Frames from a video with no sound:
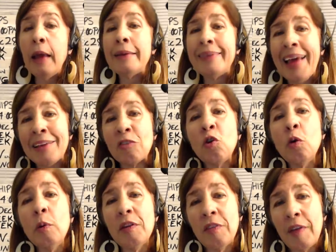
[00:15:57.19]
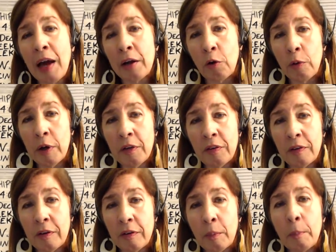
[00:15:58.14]
That too is not a
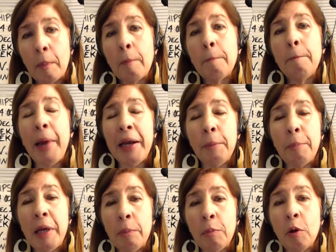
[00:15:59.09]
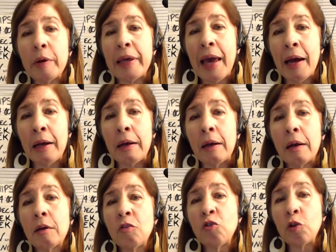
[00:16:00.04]
criticism. Many people get
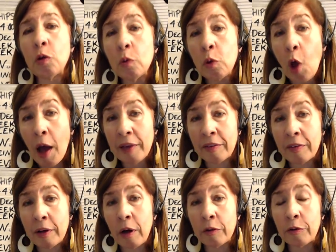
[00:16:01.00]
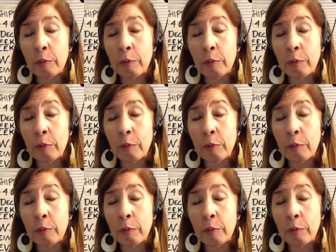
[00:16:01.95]
too lost in other